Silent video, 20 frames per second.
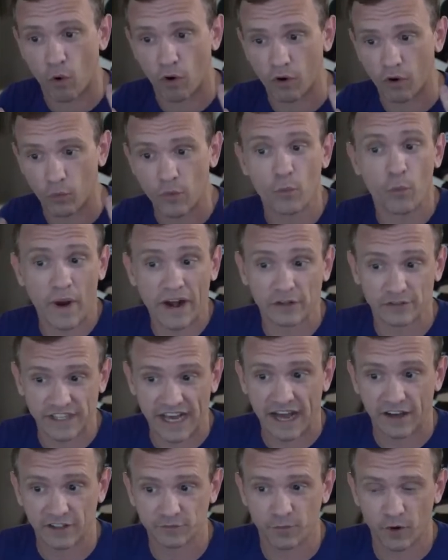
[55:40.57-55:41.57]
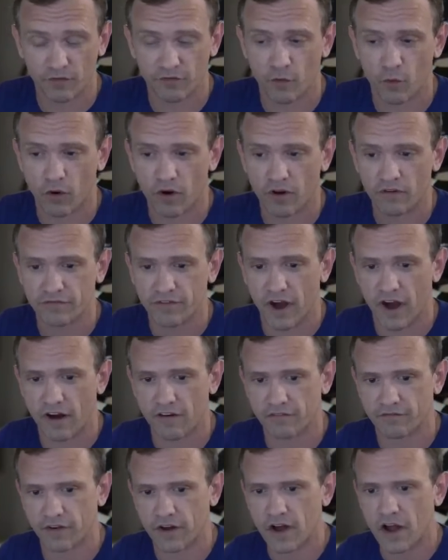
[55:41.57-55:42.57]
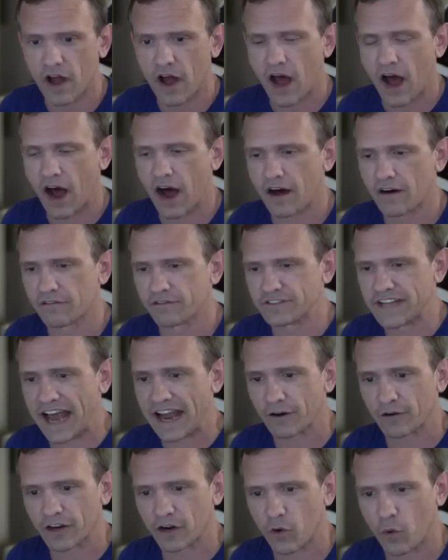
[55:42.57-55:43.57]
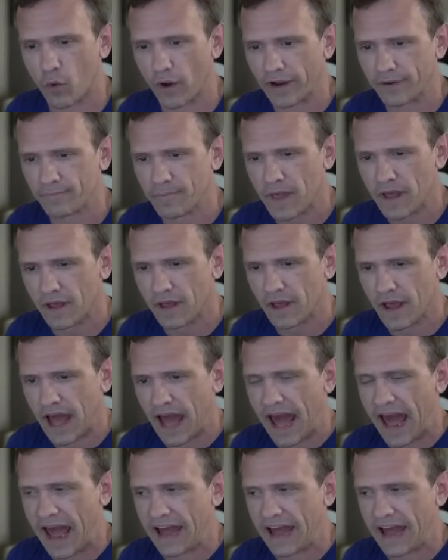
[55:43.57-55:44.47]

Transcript: Widow's House, book four of Dagger and Coin. So good.